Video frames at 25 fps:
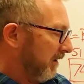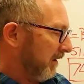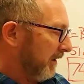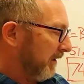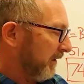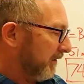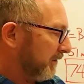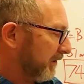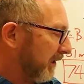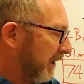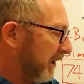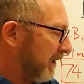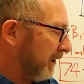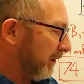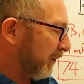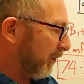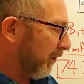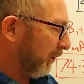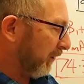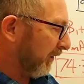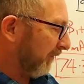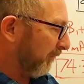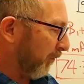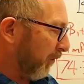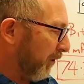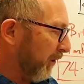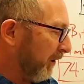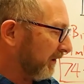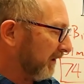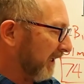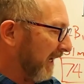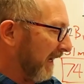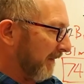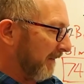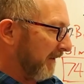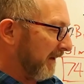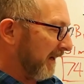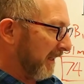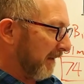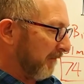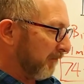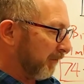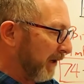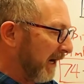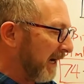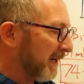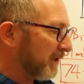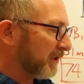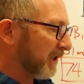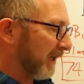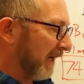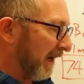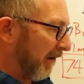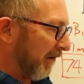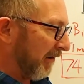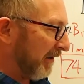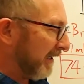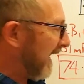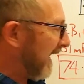So you could have worked out the other branch current,